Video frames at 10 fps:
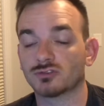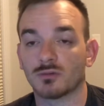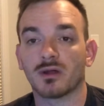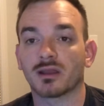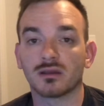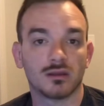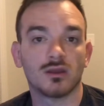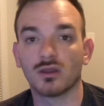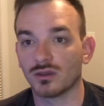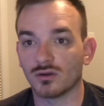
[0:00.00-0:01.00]
So I'm like,
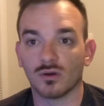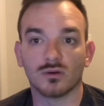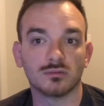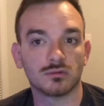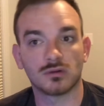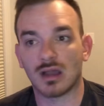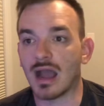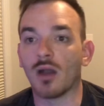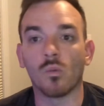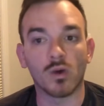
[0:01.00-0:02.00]
you know,
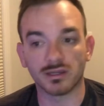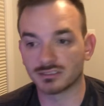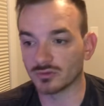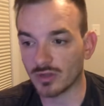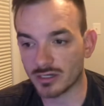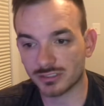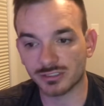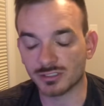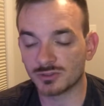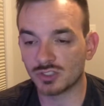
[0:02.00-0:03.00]
I wanted to launch
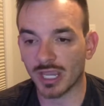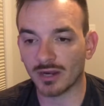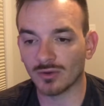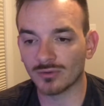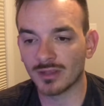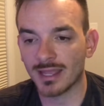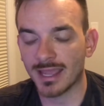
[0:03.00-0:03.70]
this channel,